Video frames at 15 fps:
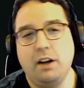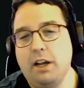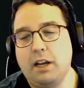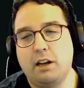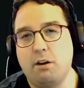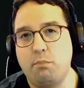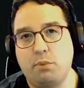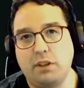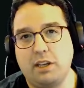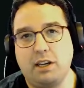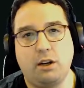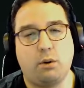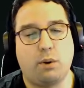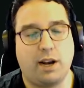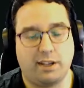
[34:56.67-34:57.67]
completing
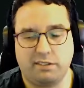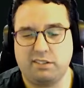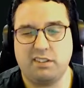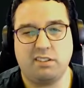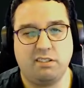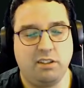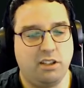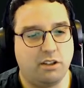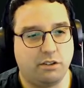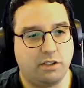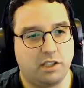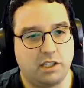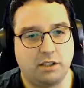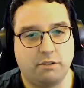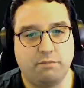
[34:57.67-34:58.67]
quests. You know the
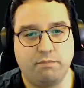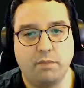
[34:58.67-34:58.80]
deal.